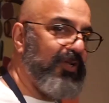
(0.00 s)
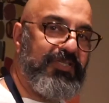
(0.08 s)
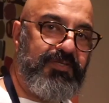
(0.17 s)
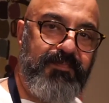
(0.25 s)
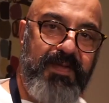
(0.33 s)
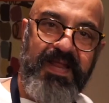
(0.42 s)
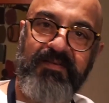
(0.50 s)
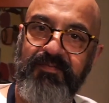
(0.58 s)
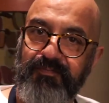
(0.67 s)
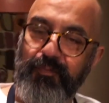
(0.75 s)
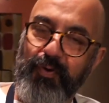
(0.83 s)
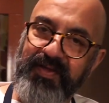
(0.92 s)
it's been
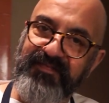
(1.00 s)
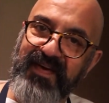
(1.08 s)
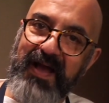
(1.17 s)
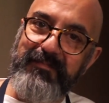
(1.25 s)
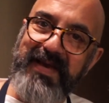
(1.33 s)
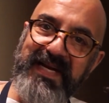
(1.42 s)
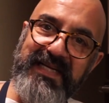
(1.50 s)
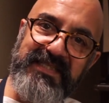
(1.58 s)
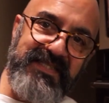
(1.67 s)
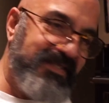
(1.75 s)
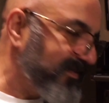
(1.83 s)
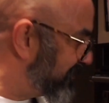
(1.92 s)
45 minutes